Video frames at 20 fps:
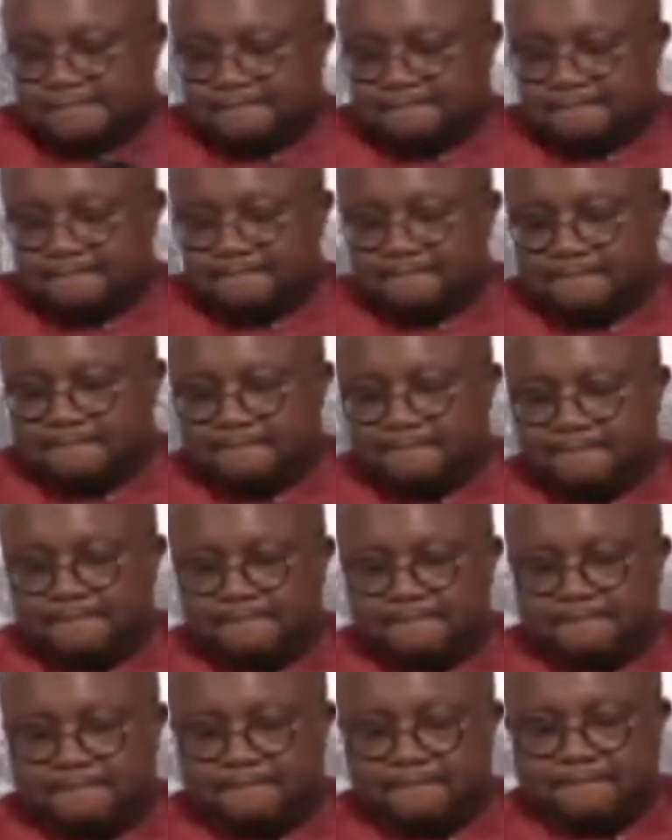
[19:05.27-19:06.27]

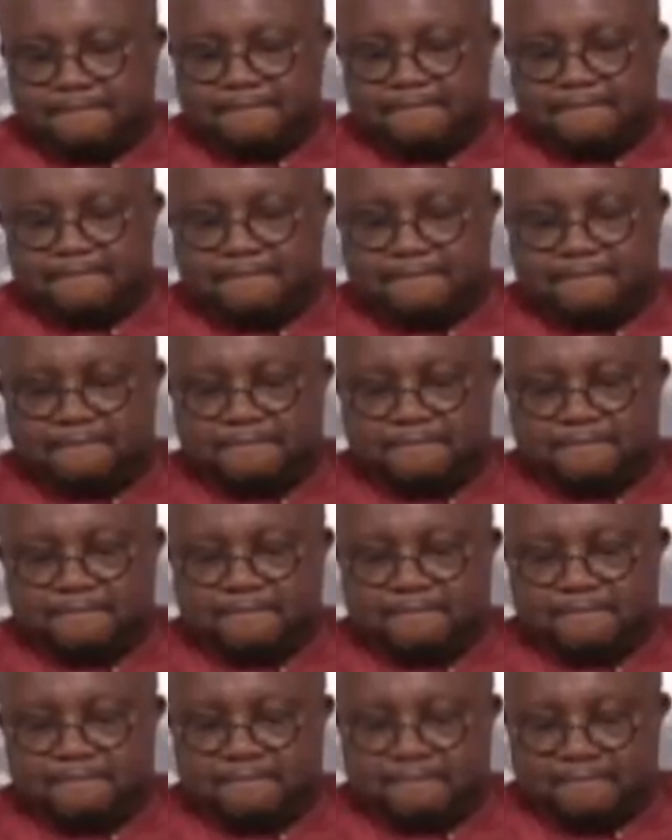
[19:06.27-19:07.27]

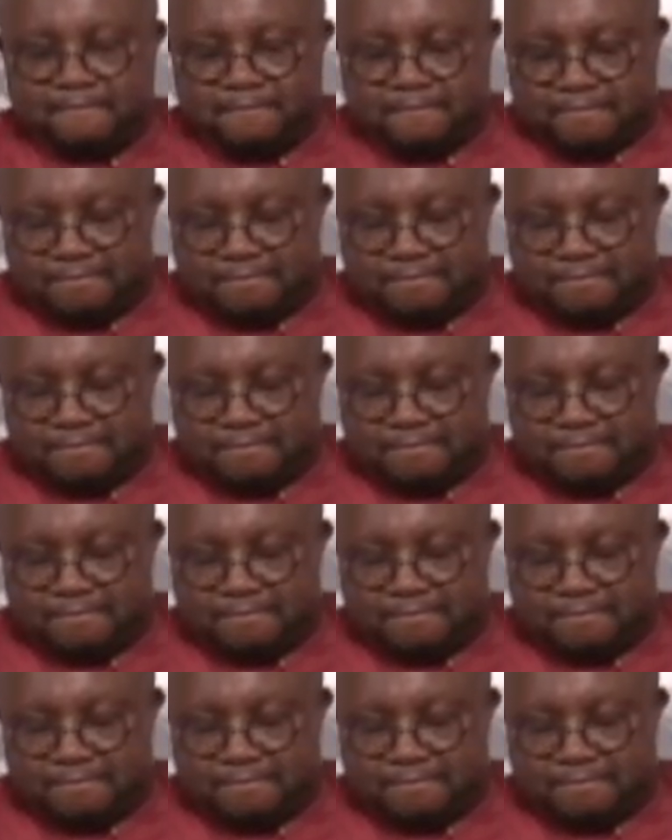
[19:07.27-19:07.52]
(no one is talking)